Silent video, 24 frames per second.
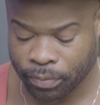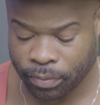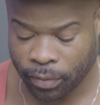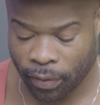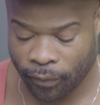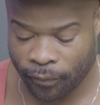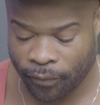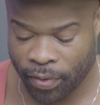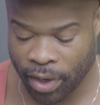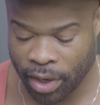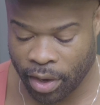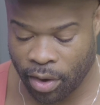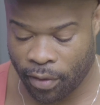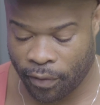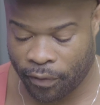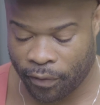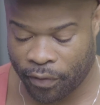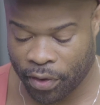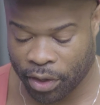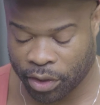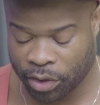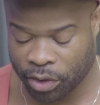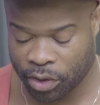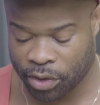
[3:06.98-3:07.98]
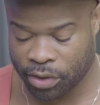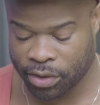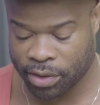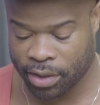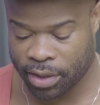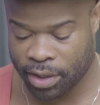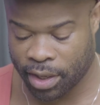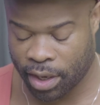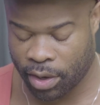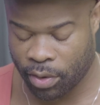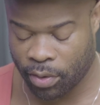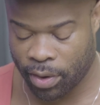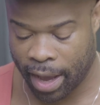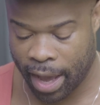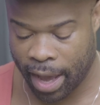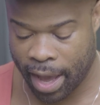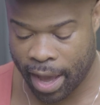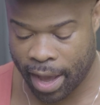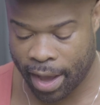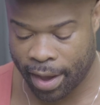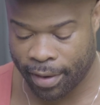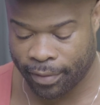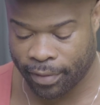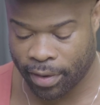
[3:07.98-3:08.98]
video features that you
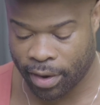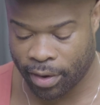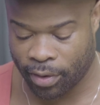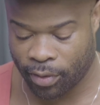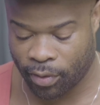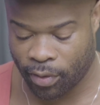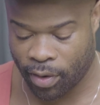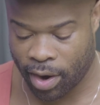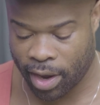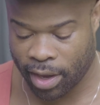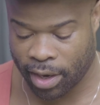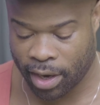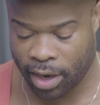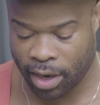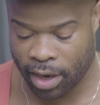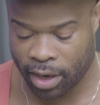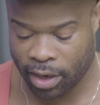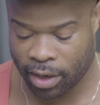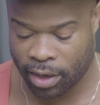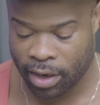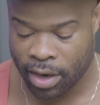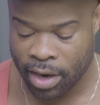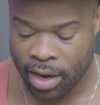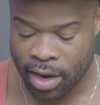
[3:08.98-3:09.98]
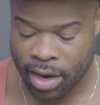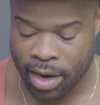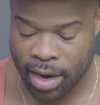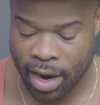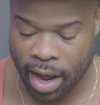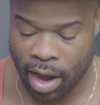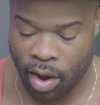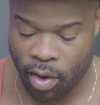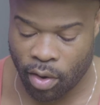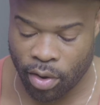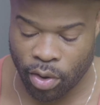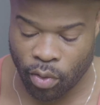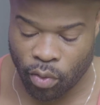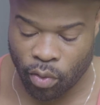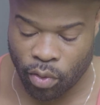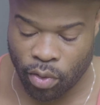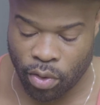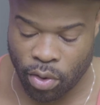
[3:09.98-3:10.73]
have right here. Now, you will